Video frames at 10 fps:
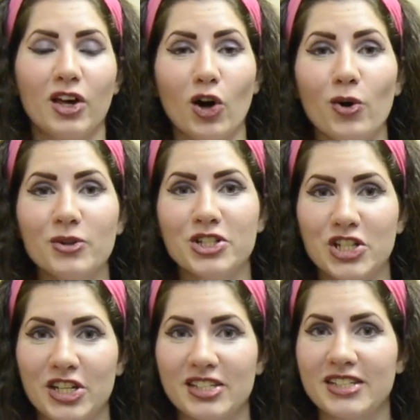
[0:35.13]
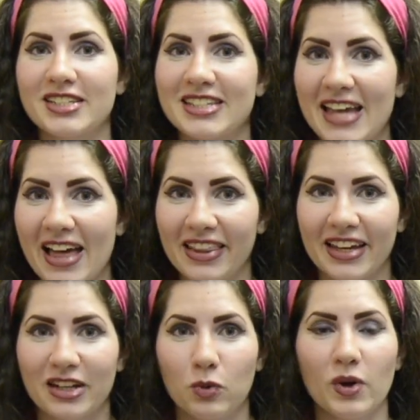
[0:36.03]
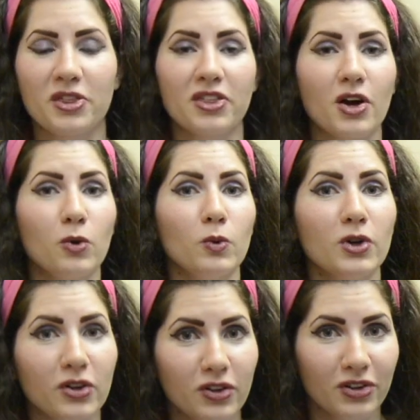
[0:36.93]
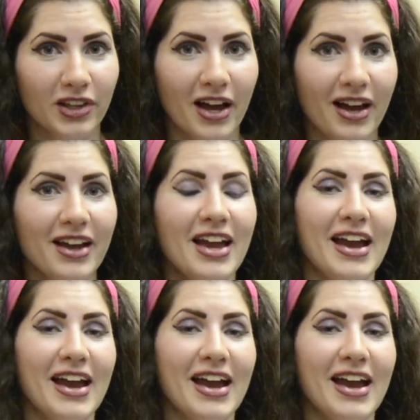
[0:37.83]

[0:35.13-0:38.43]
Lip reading: goat cheese salad with arugula,